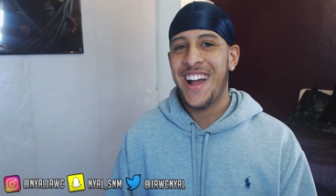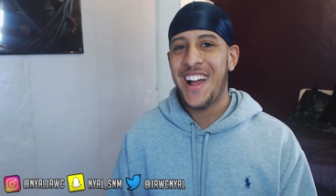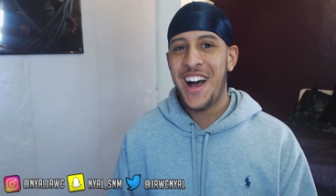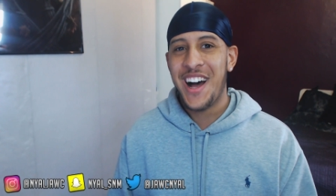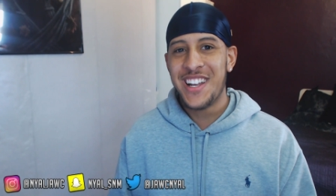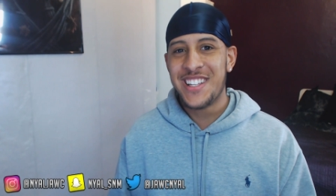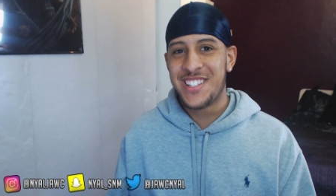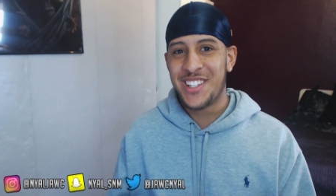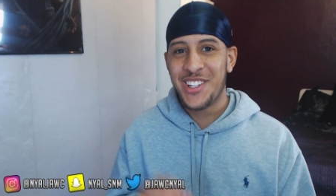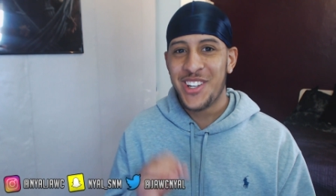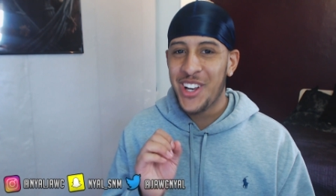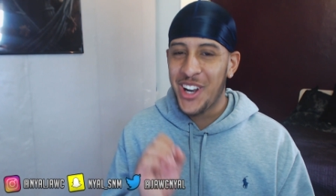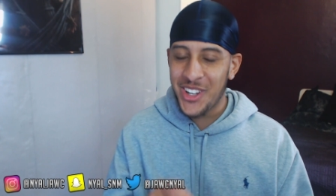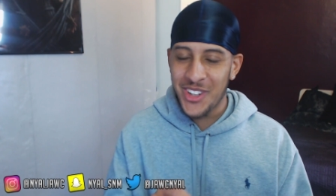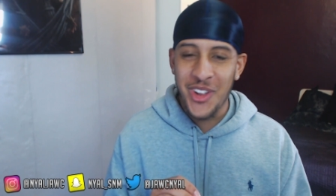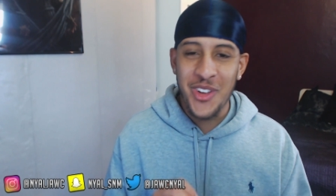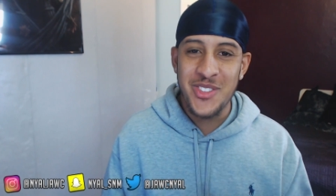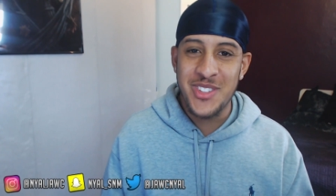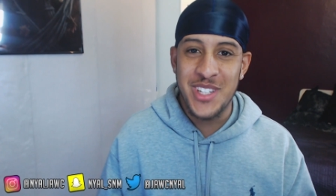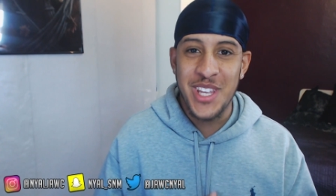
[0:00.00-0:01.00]
Like honestly,
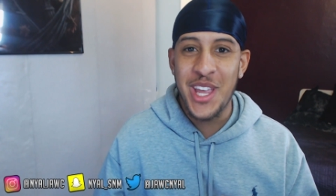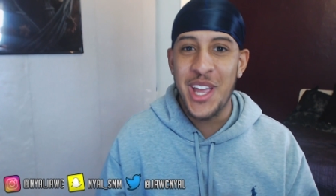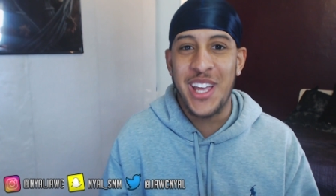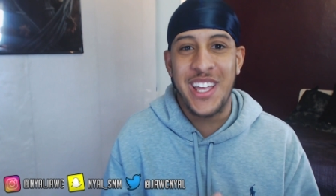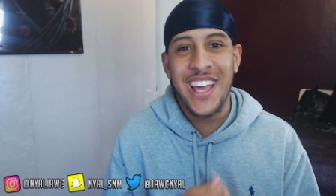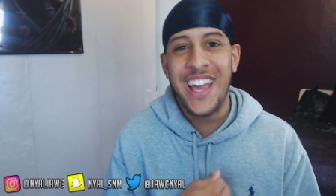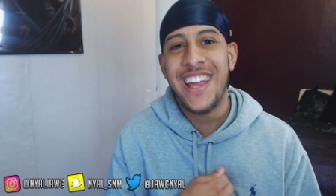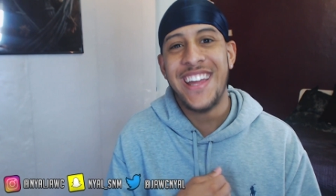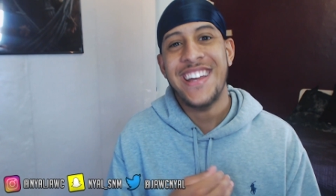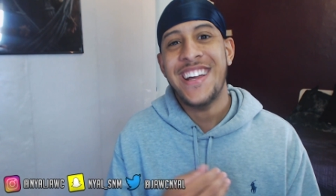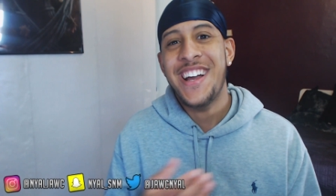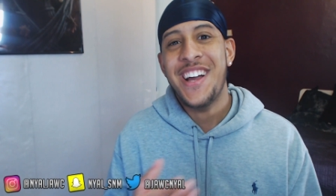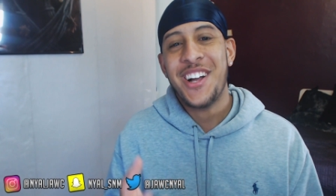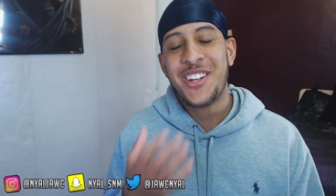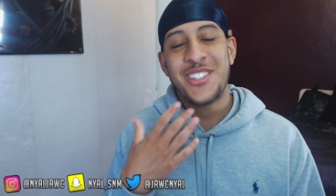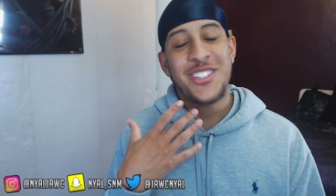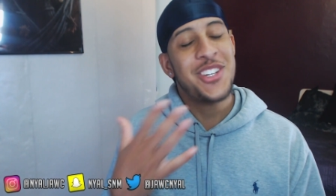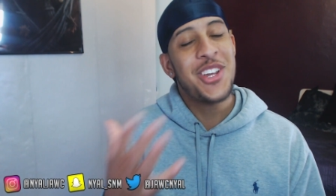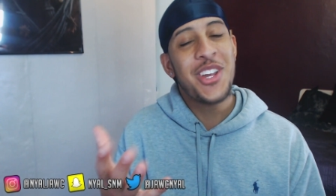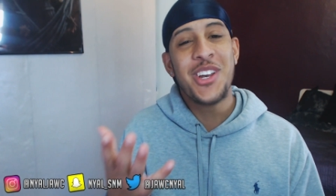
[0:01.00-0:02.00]
you lot don't see,
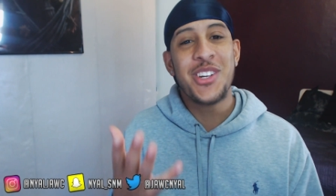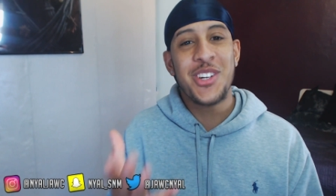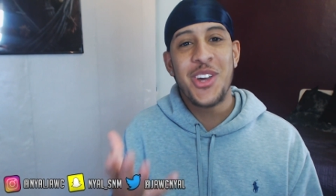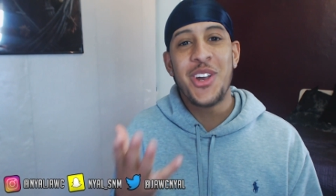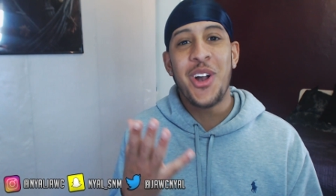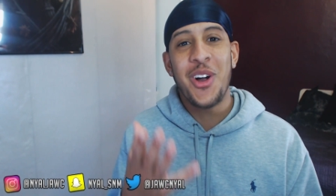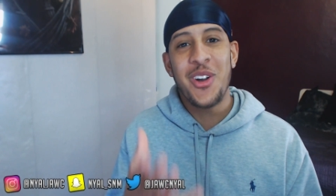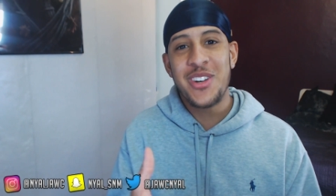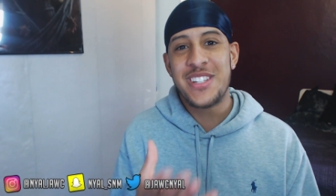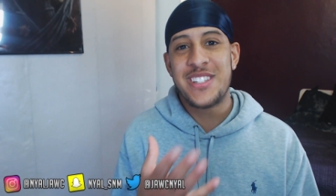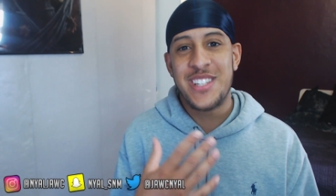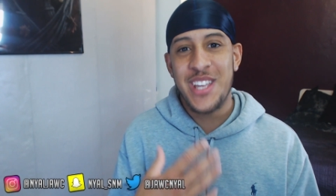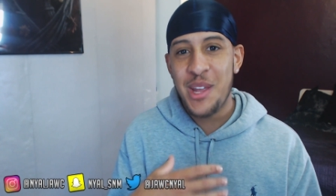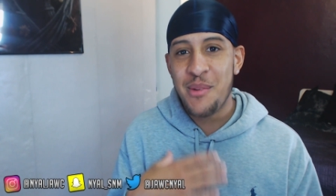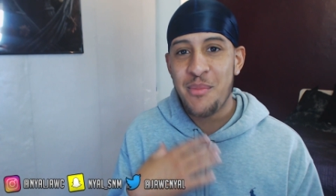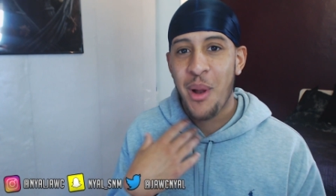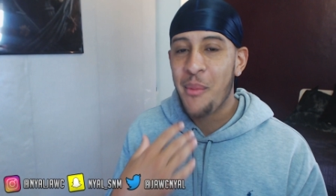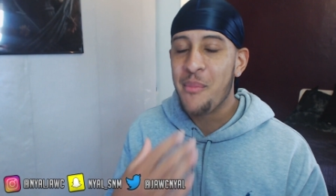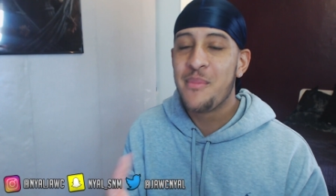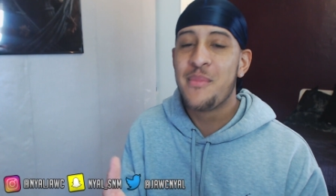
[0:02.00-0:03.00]
you you don't
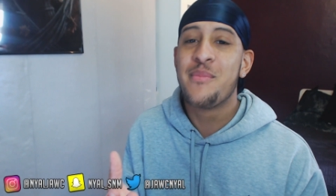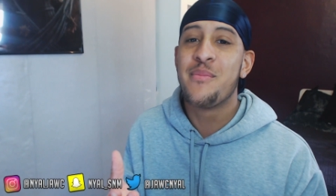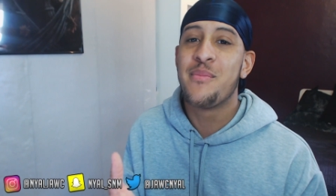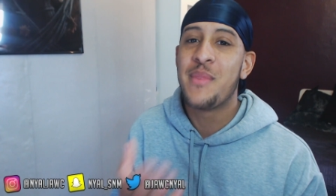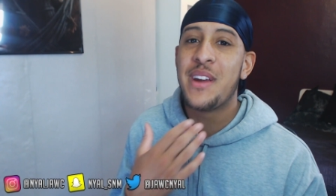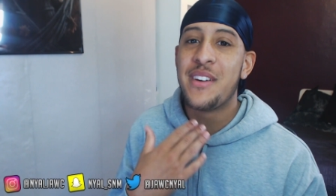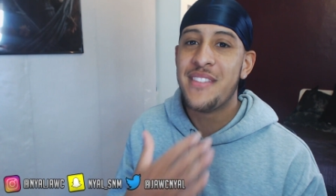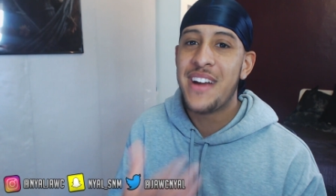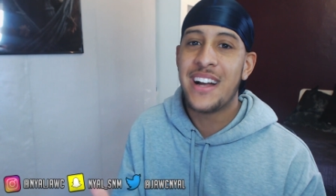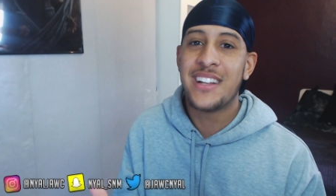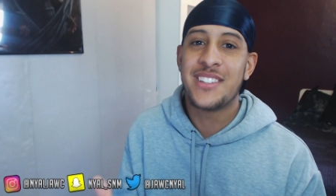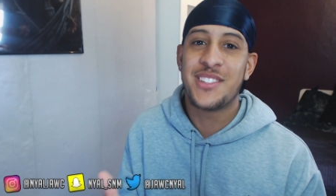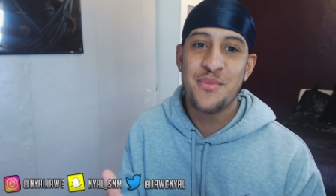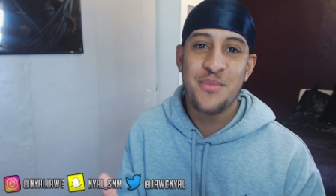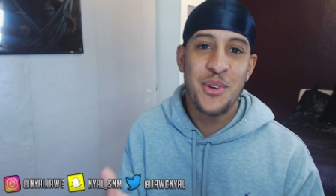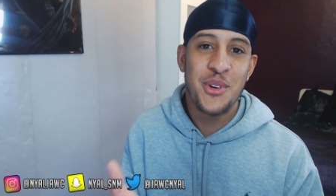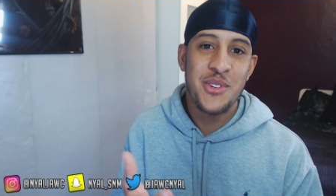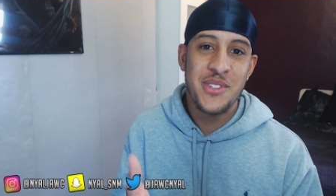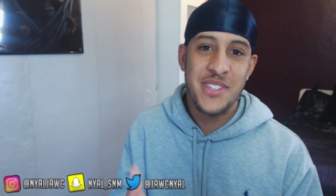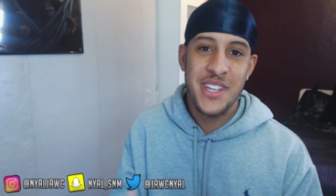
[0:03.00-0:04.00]
only see like me
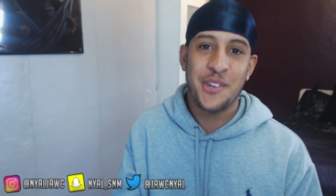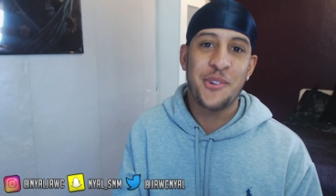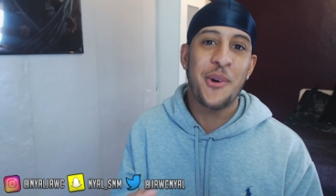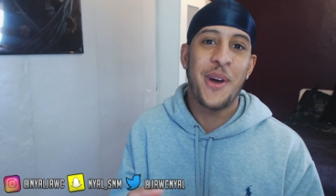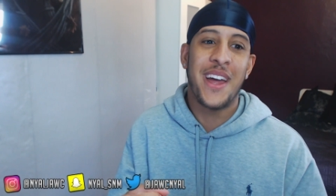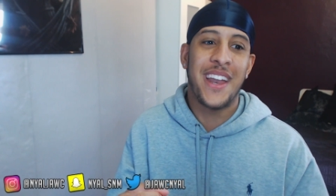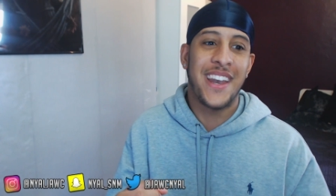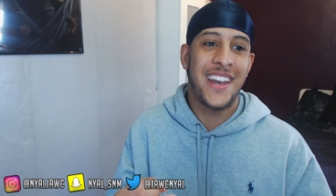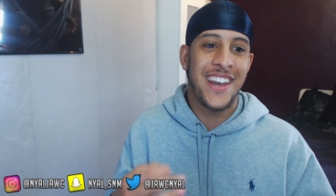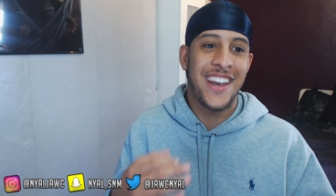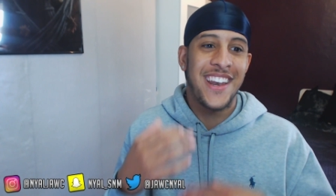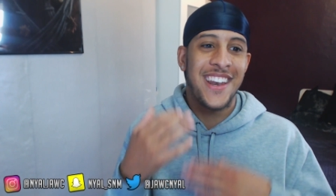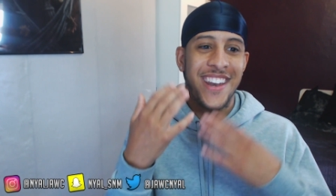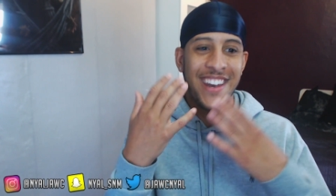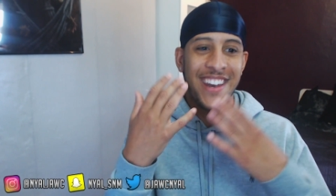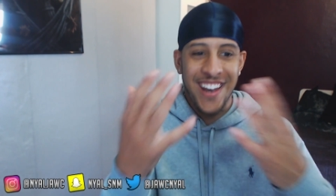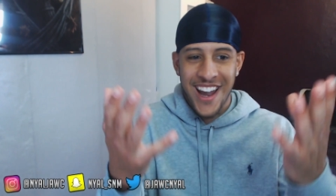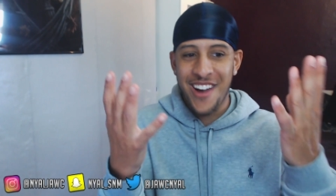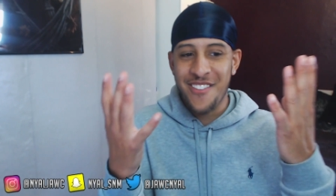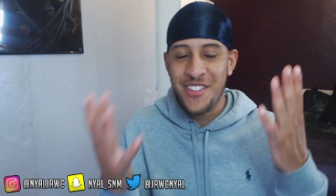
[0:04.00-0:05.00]
react to music
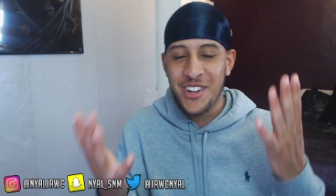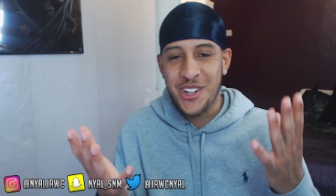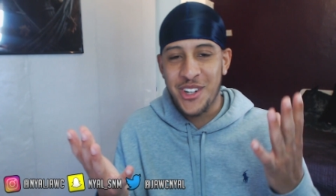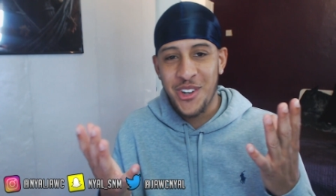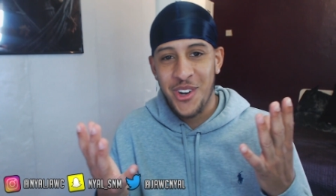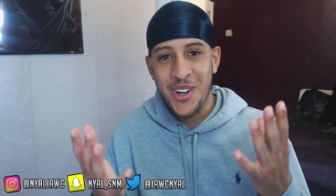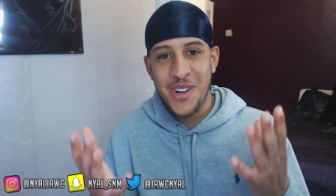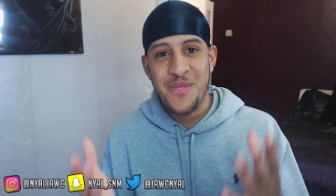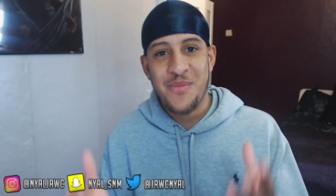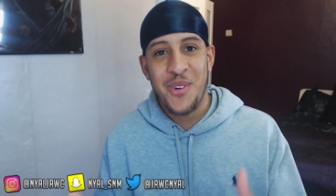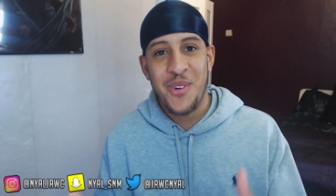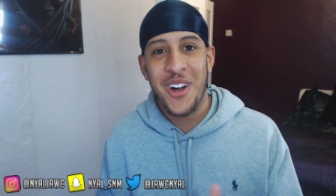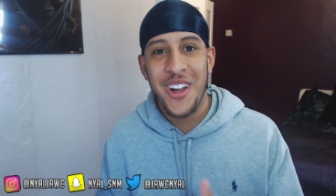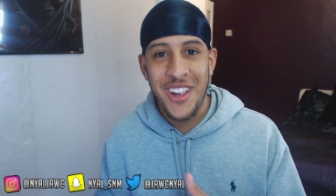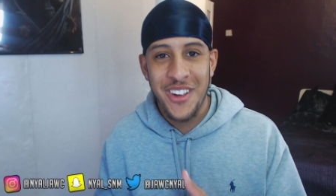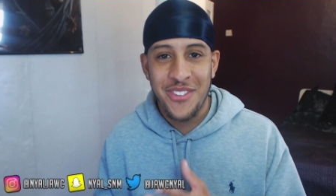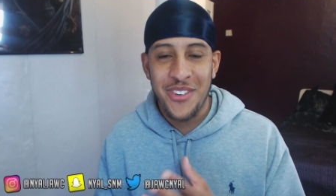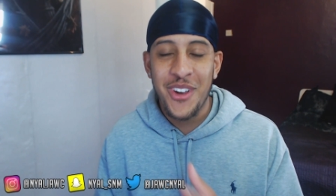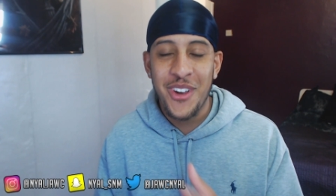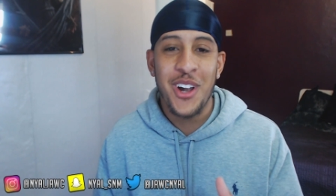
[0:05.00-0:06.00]
when I'm
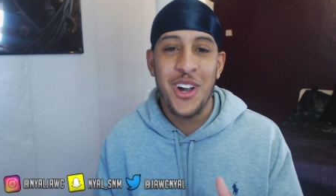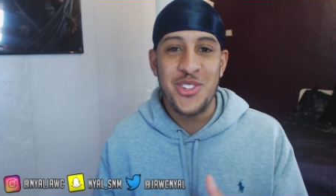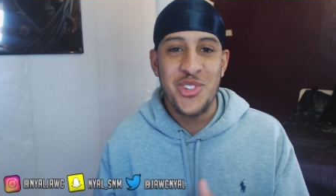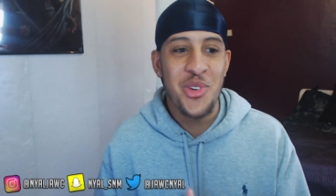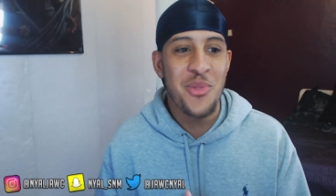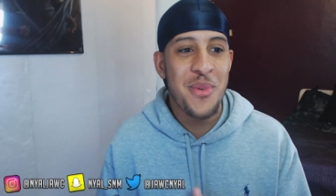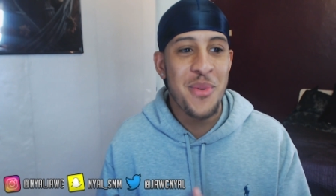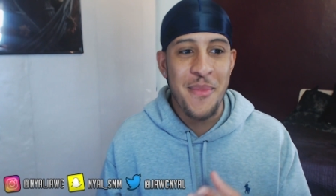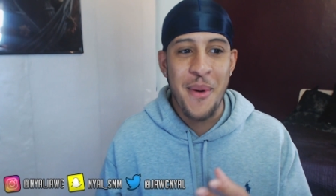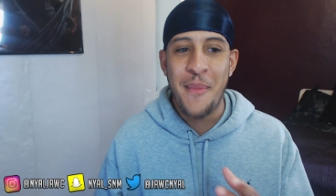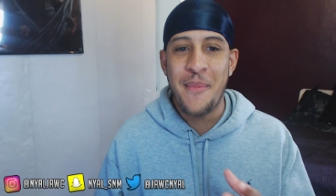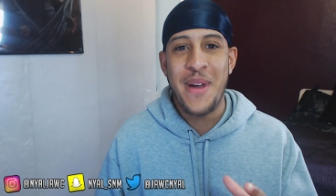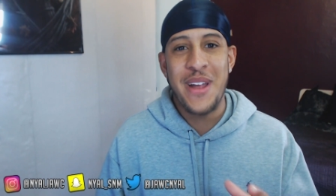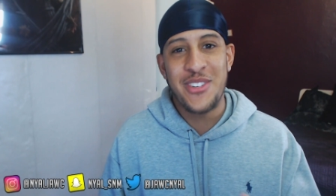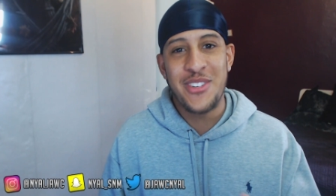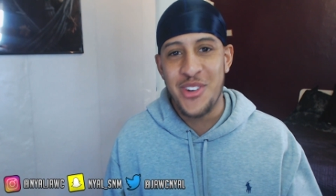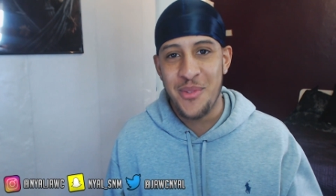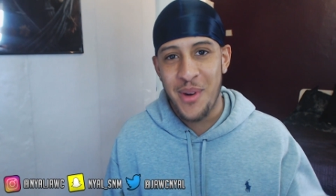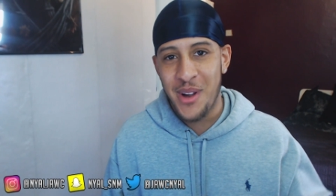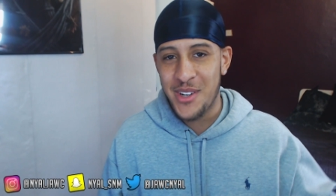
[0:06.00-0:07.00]
recording. But if you lot saw me in
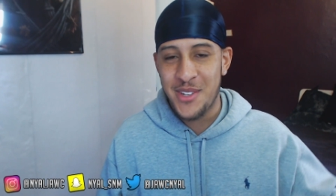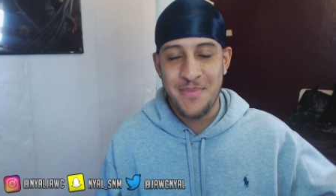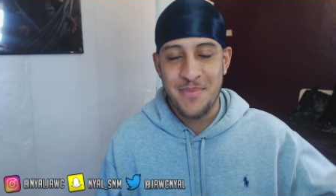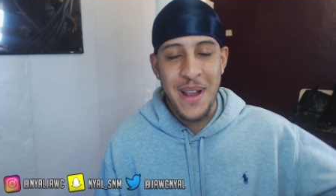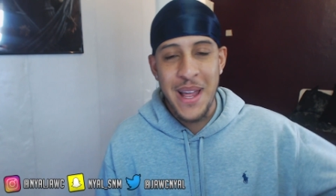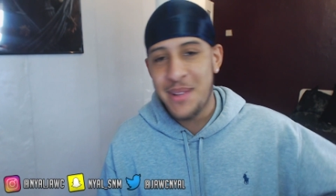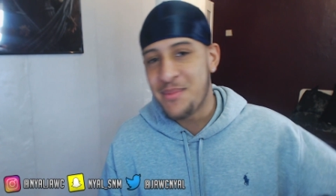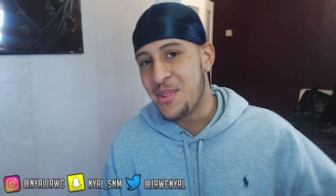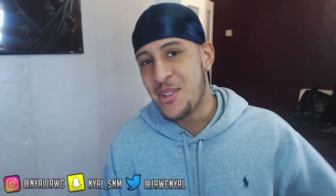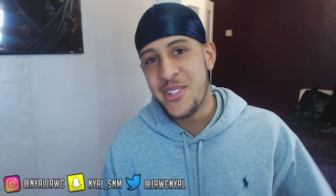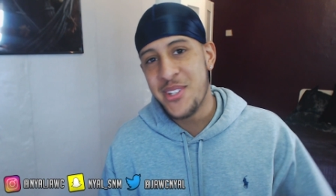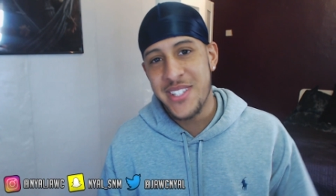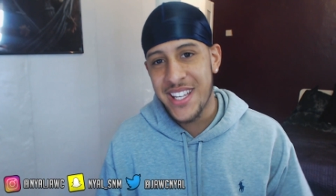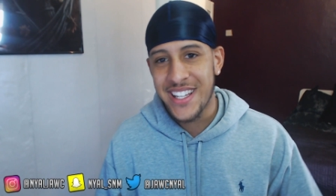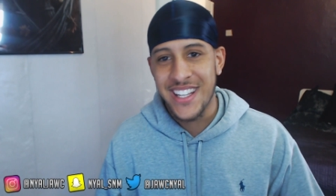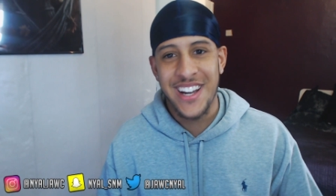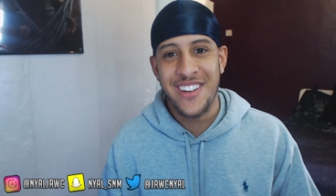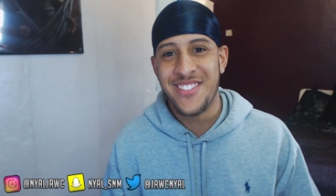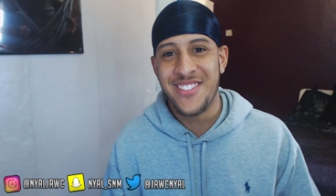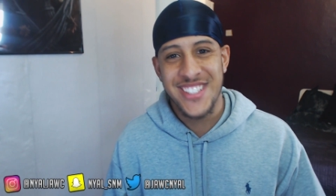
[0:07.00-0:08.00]
my bedroom, I'll just play
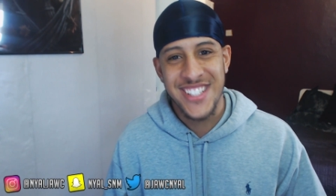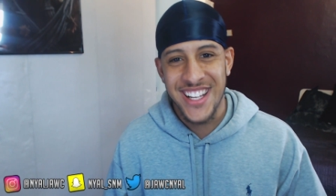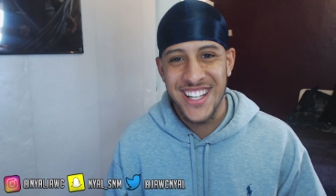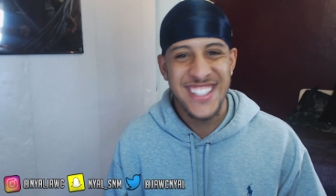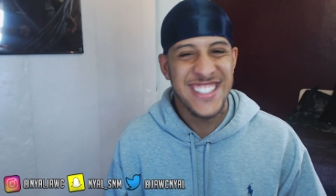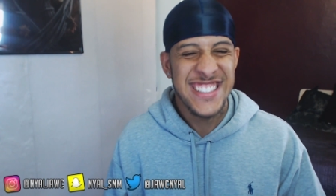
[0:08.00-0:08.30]
music and I'm